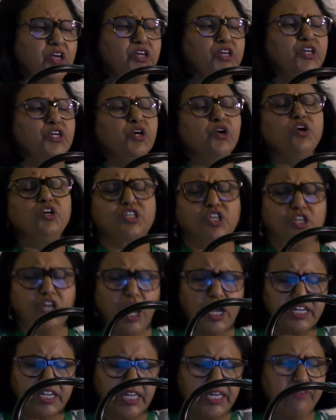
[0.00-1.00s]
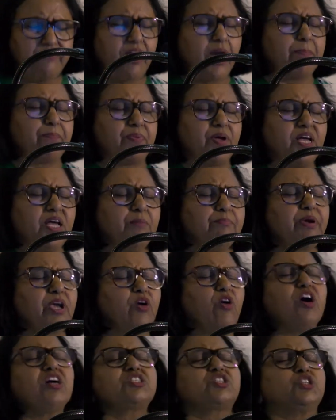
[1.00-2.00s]
You do not give up.
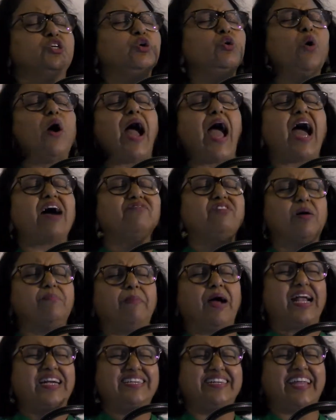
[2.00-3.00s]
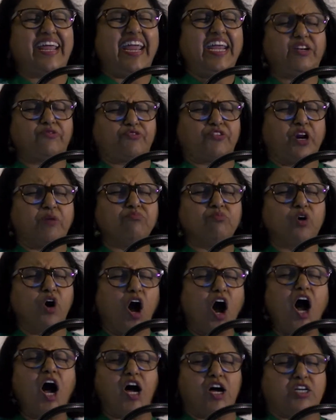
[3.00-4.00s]
Because you have a mandate from
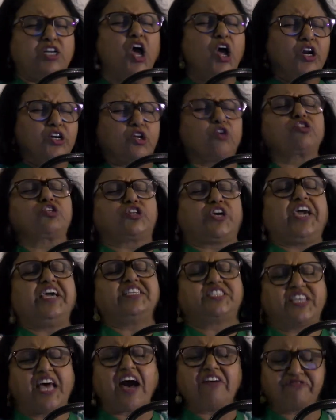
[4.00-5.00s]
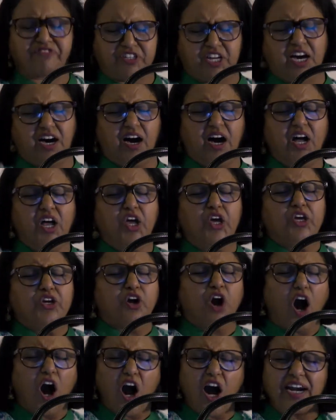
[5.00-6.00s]
God to chase after.
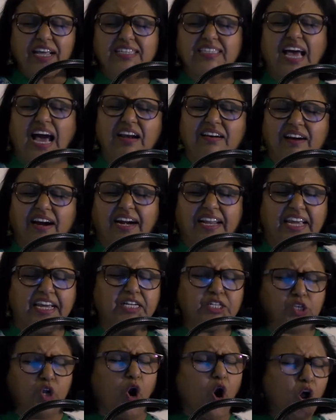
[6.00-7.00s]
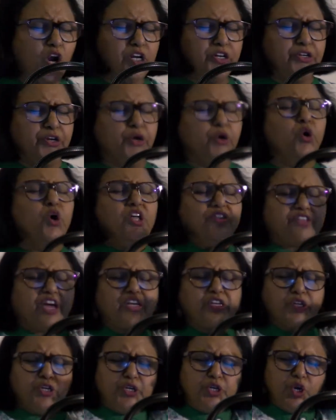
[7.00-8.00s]
God has already told you
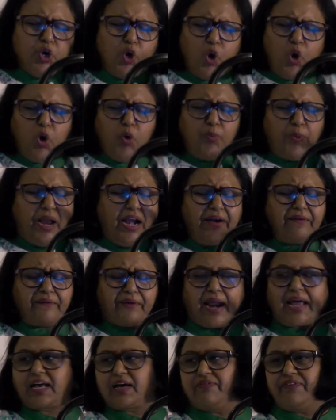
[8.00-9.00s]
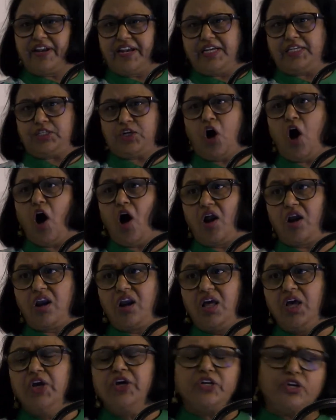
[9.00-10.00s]
that you will recover it all.
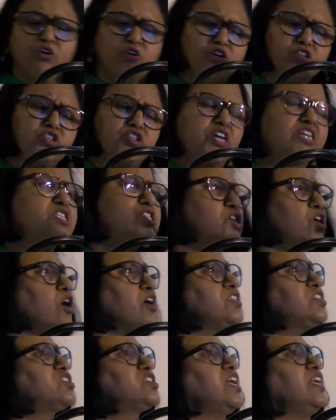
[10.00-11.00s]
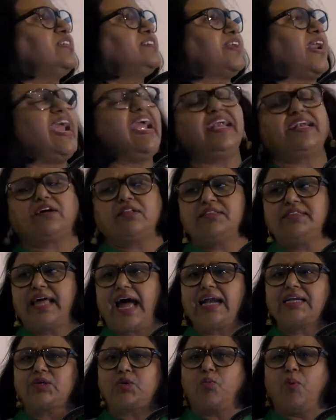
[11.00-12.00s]
You just concentrate on
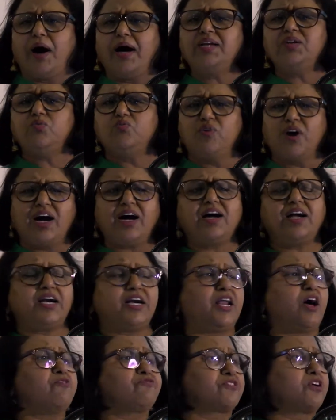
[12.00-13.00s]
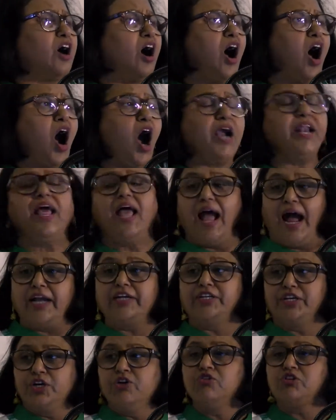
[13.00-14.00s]
that one word of God
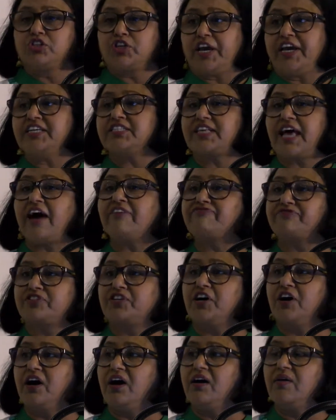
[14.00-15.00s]
and you chase after.